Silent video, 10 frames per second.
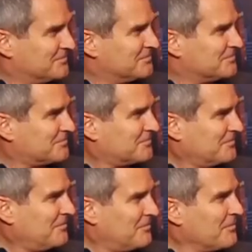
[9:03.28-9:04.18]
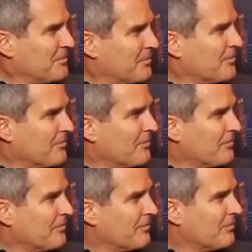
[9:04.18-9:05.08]

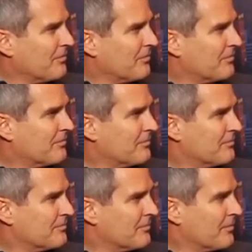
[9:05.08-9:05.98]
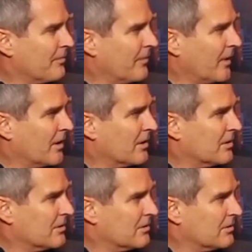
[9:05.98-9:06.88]

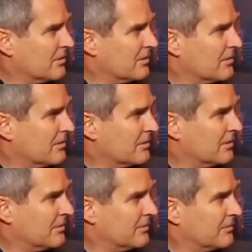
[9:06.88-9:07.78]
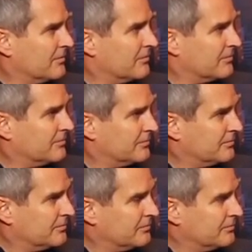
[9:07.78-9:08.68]

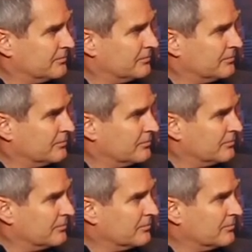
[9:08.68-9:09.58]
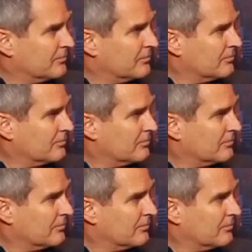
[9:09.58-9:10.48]

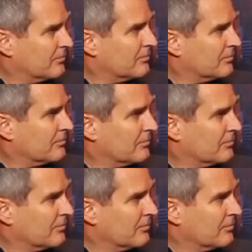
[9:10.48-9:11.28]
(not speaking)